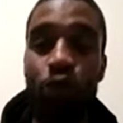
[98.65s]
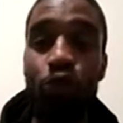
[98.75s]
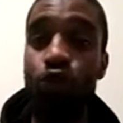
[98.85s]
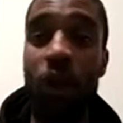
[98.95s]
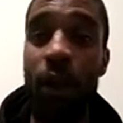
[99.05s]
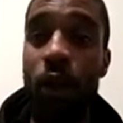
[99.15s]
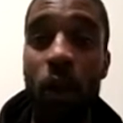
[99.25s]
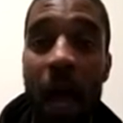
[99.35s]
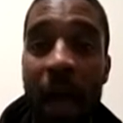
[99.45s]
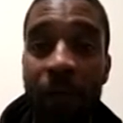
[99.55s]
You do not know
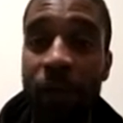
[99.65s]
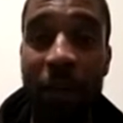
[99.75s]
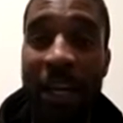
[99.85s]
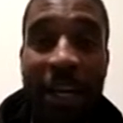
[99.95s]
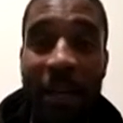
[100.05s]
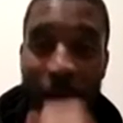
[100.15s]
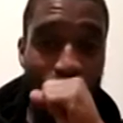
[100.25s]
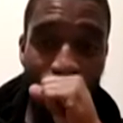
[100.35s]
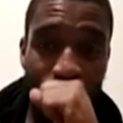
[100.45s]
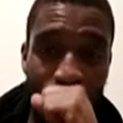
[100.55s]
half
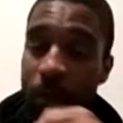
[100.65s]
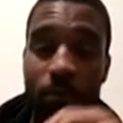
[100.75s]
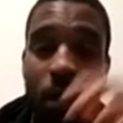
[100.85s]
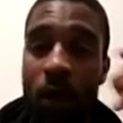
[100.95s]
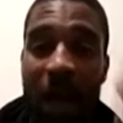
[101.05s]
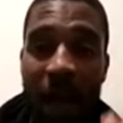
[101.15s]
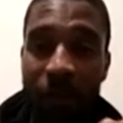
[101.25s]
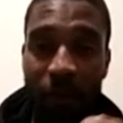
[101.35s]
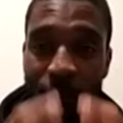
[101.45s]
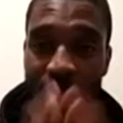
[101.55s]
of the